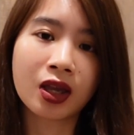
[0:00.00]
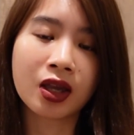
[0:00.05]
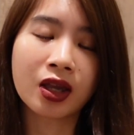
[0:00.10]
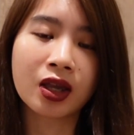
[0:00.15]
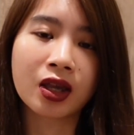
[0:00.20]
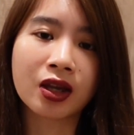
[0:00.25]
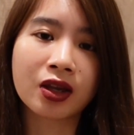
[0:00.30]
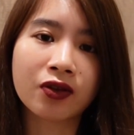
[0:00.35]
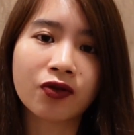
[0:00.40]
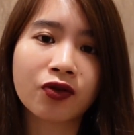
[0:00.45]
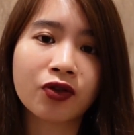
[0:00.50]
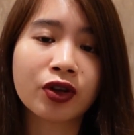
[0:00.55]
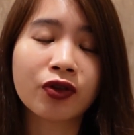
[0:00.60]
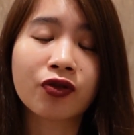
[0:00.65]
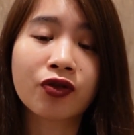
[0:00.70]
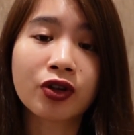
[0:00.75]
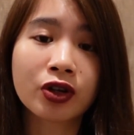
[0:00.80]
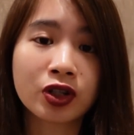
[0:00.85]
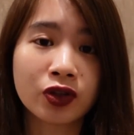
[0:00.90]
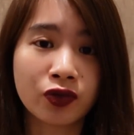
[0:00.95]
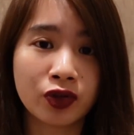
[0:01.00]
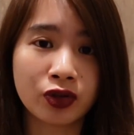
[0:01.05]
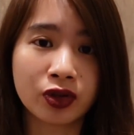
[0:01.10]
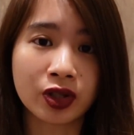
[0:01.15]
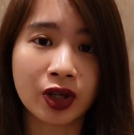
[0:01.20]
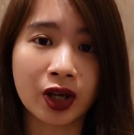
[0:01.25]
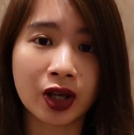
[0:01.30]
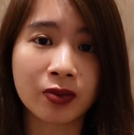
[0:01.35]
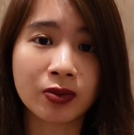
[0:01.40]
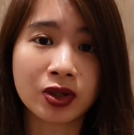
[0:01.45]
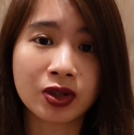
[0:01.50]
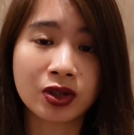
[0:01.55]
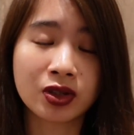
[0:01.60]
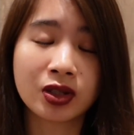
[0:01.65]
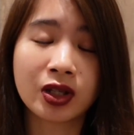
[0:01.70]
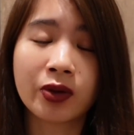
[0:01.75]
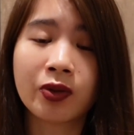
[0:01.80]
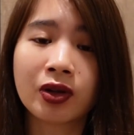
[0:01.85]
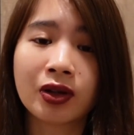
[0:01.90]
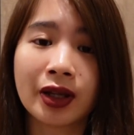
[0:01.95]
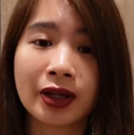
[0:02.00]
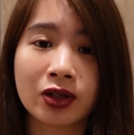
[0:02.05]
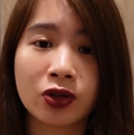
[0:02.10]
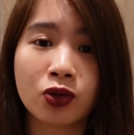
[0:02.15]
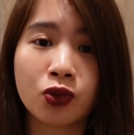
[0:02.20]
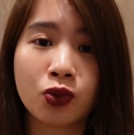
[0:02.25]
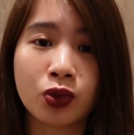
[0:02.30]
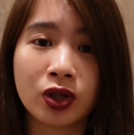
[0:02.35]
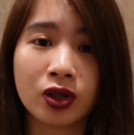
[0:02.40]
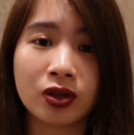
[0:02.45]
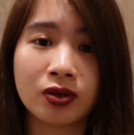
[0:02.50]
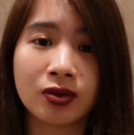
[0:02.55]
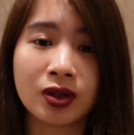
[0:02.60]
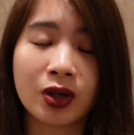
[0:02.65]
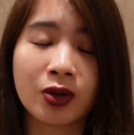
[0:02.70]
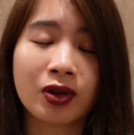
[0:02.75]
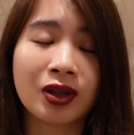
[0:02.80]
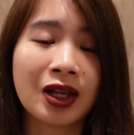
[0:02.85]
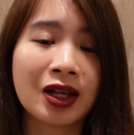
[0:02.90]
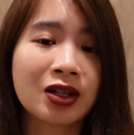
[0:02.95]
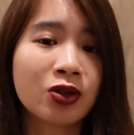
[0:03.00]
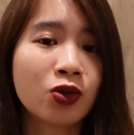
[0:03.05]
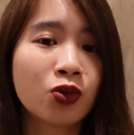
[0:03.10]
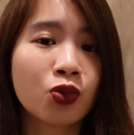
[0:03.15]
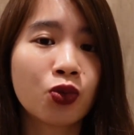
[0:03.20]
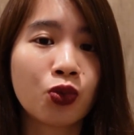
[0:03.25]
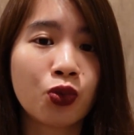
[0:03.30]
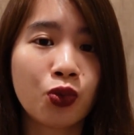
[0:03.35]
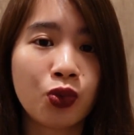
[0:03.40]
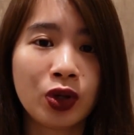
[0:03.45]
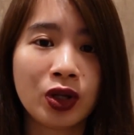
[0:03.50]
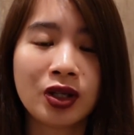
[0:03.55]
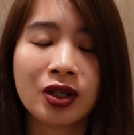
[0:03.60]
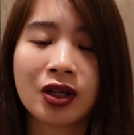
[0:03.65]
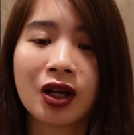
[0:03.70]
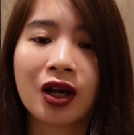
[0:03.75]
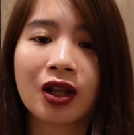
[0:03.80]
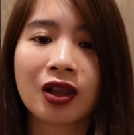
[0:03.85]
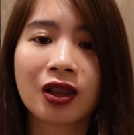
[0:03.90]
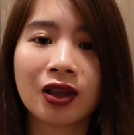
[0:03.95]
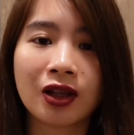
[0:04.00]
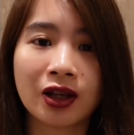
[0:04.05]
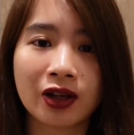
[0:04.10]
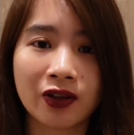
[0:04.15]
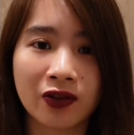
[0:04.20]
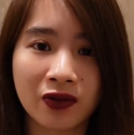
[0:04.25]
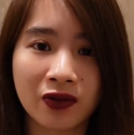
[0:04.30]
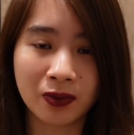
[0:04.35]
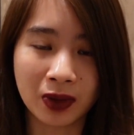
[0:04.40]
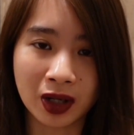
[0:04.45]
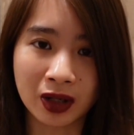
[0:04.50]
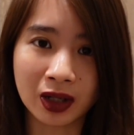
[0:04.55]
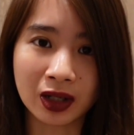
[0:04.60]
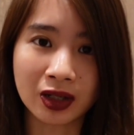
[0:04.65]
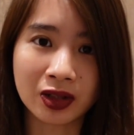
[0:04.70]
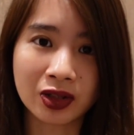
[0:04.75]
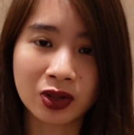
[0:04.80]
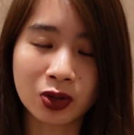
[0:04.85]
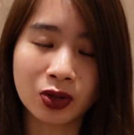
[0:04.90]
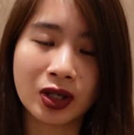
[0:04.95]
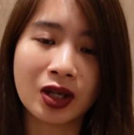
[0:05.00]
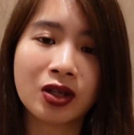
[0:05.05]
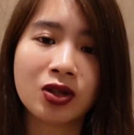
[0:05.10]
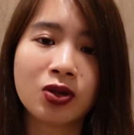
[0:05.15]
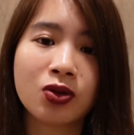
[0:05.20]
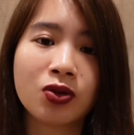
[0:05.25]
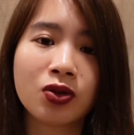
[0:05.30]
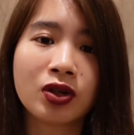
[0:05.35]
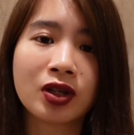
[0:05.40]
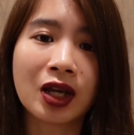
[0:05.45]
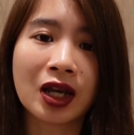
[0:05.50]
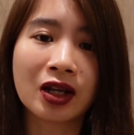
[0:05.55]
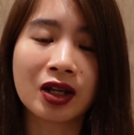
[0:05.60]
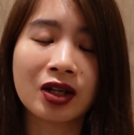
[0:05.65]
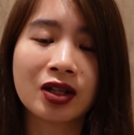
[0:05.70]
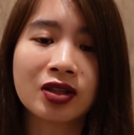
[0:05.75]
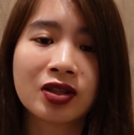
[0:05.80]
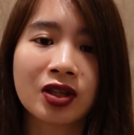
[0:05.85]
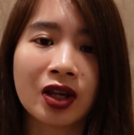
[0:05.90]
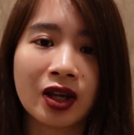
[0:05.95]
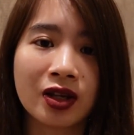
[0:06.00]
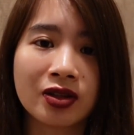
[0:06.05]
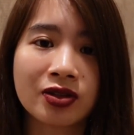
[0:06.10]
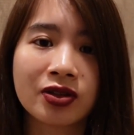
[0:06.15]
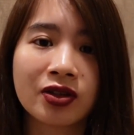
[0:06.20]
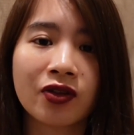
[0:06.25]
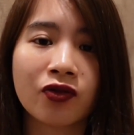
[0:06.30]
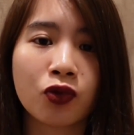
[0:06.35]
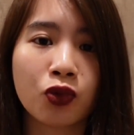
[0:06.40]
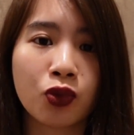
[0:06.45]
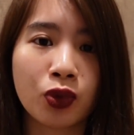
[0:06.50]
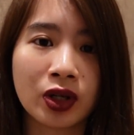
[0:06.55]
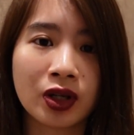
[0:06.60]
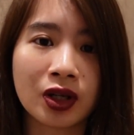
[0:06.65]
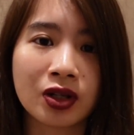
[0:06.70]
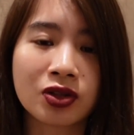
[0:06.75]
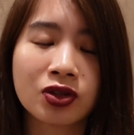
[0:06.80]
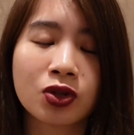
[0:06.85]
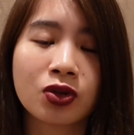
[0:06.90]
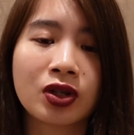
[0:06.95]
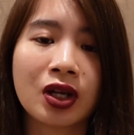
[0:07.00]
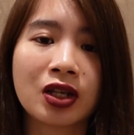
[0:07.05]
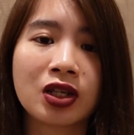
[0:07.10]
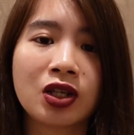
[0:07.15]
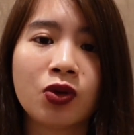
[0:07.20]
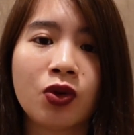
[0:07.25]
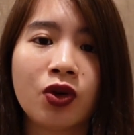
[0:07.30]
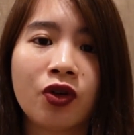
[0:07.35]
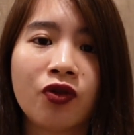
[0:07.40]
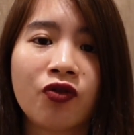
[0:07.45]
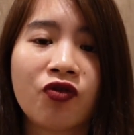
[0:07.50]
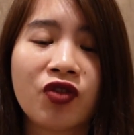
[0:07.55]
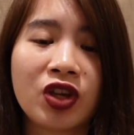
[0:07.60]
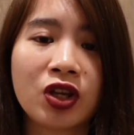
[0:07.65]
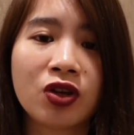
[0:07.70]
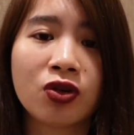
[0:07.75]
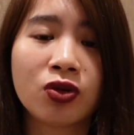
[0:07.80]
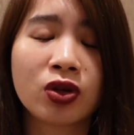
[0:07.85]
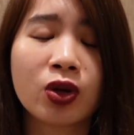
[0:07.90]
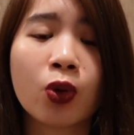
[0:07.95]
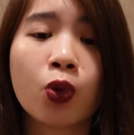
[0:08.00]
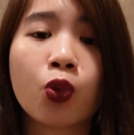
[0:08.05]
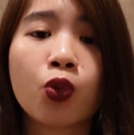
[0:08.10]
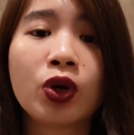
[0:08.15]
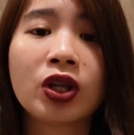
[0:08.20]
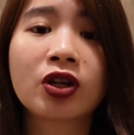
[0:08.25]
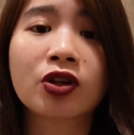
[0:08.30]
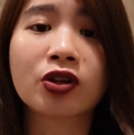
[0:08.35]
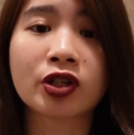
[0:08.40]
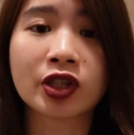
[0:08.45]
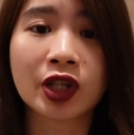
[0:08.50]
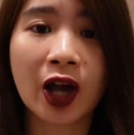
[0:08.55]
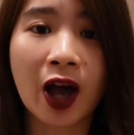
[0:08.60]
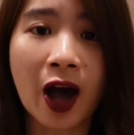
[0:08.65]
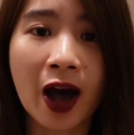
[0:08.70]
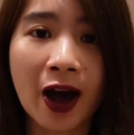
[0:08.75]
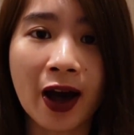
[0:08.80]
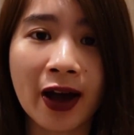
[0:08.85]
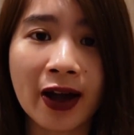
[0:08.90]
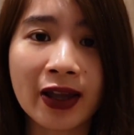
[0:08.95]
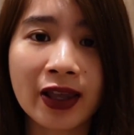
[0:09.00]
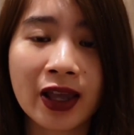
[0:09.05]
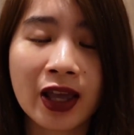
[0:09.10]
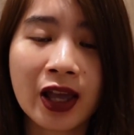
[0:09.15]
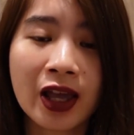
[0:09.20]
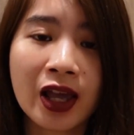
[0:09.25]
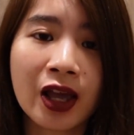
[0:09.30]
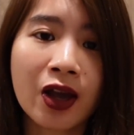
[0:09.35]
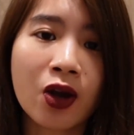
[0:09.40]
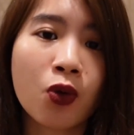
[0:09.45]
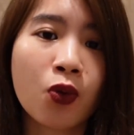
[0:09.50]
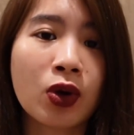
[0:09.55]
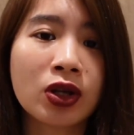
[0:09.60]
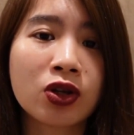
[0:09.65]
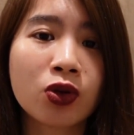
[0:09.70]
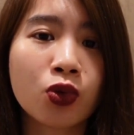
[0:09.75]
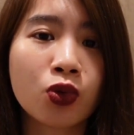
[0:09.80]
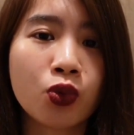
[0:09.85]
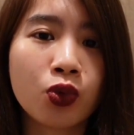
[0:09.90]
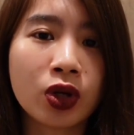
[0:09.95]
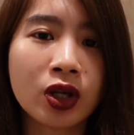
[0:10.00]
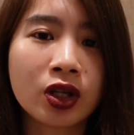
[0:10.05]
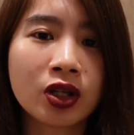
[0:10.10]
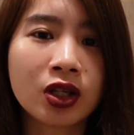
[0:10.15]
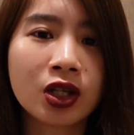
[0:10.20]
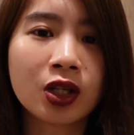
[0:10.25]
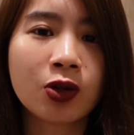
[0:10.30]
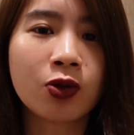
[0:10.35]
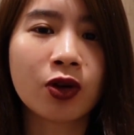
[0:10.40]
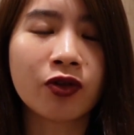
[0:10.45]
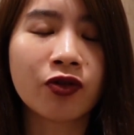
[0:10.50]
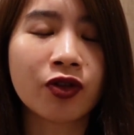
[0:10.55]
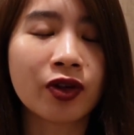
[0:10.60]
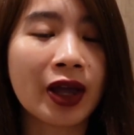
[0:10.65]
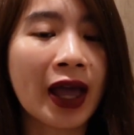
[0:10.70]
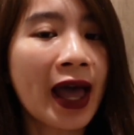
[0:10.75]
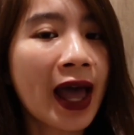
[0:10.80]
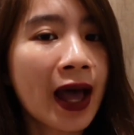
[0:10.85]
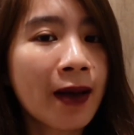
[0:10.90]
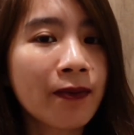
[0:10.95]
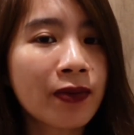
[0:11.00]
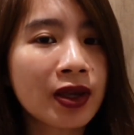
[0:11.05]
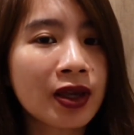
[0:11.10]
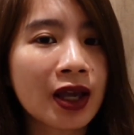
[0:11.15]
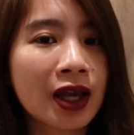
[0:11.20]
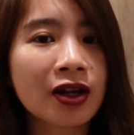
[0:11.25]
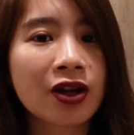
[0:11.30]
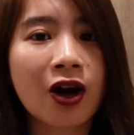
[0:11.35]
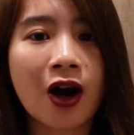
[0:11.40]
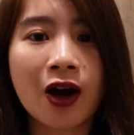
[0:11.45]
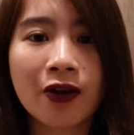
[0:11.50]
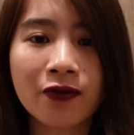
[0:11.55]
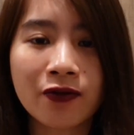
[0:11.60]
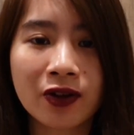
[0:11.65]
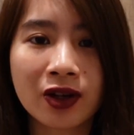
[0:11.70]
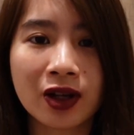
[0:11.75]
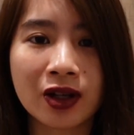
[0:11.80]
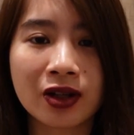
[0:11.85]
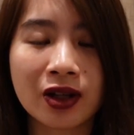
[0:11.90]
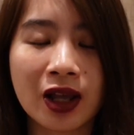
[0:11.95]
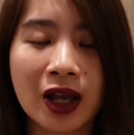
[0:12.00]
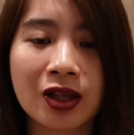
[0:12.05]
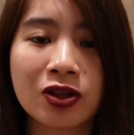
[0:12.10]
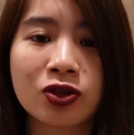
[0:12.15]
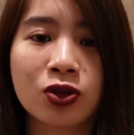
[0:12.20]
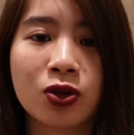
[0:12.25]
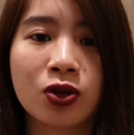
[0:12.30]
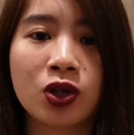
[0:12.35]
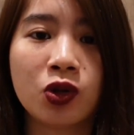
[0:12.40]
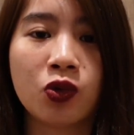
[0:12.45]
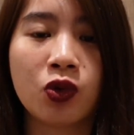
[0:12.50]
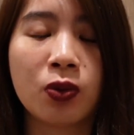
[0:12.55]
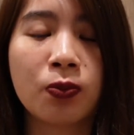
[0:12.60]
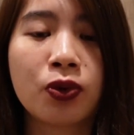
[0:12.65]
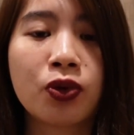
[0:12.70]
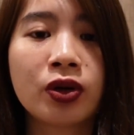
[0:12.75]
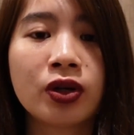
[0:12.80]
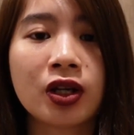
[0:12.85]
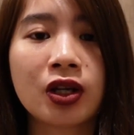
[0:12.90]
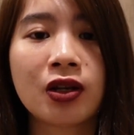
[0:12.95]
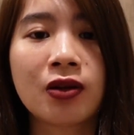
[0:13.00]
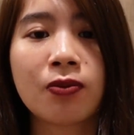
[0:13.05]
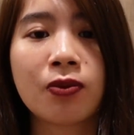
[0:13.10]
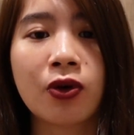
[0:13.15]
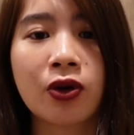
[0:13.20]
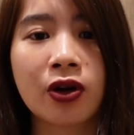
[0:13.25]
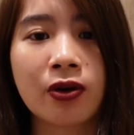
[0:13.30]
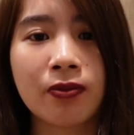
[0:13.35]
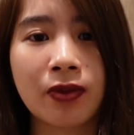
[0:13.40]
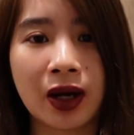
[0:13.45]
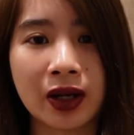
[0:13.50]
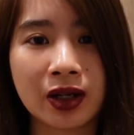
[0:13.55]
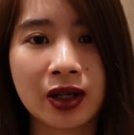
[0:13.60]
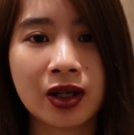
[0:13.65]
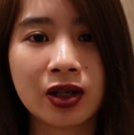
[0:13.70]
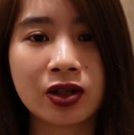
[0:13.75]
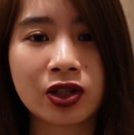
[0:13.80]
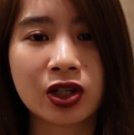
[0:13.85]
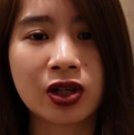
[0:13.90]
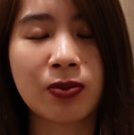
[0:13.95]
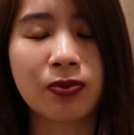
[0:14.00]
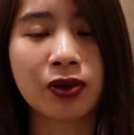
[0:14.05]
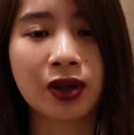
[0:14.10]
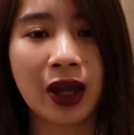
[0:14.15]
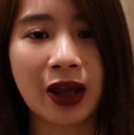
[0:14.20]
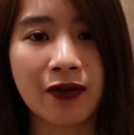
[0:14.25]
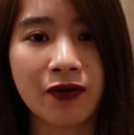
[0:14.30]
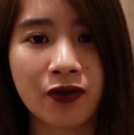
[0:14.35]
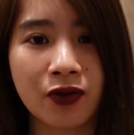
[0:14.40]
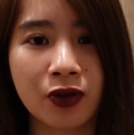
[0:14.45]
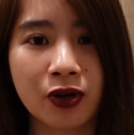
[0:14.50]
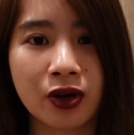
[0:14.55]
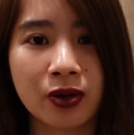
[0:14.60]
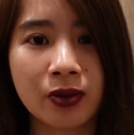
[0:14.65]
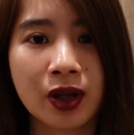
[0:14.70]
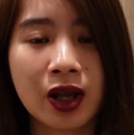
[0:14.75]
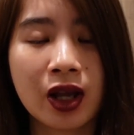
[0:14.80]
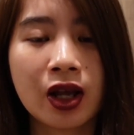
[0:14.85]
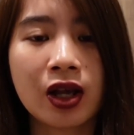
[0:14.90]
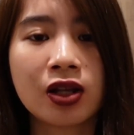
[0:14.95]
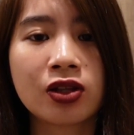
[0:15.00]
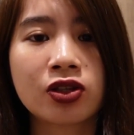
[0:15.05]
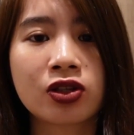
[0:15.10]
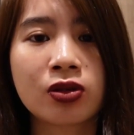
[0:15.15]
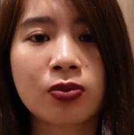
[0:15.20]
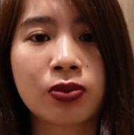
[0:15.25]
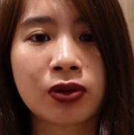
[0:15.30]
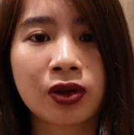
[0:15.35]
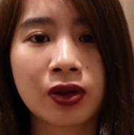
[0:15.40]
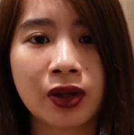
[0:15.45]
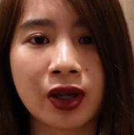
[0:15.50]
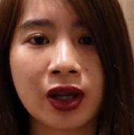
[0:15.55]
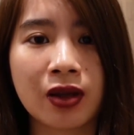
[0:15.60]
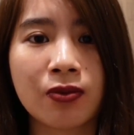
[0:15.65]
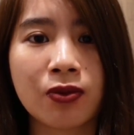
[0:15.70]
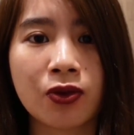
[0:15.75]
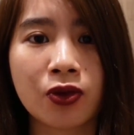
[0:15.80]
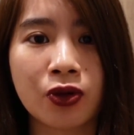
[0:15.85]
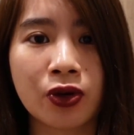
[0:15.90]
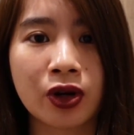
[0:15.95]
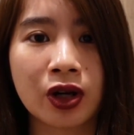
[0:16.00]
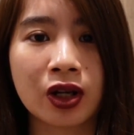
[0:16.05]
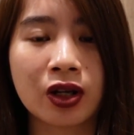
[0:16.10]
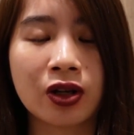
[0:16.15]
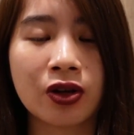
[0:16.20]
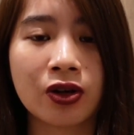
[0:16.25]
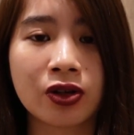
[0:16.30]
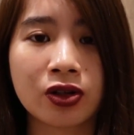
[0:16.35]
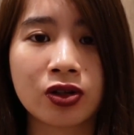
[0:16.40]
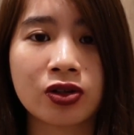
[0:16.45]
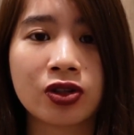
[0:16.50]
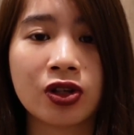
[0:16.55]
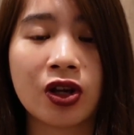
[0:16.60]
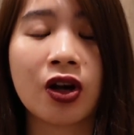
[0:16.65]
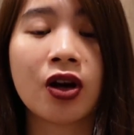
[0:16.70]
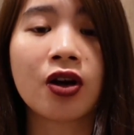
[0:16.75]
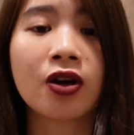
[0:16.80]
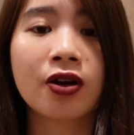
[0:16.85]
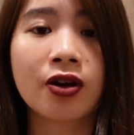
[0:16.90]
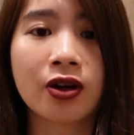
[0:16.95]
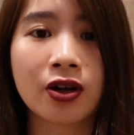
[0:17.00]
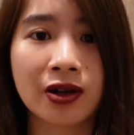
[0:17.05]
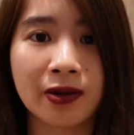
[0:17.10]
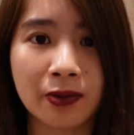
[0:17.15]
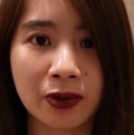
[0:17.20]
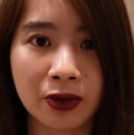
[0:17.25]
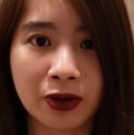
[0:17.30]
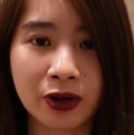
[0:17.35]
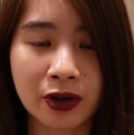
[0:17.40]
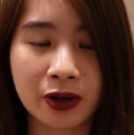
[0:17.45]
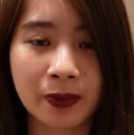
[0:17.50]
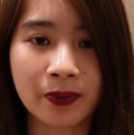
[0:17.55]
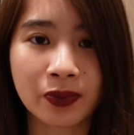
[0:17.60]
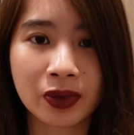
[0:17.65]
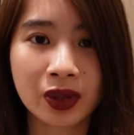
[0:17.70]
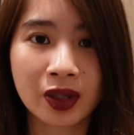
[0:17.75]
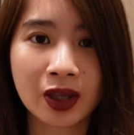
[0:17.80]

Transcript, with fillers: And for the first few times, they will let you win. They will let you win a lot money so that you get a taste of winning, so that you will feel the winner's high. When you win, you will feel happy and confident, and so you will put in more money into the platform to play more in order to earn more,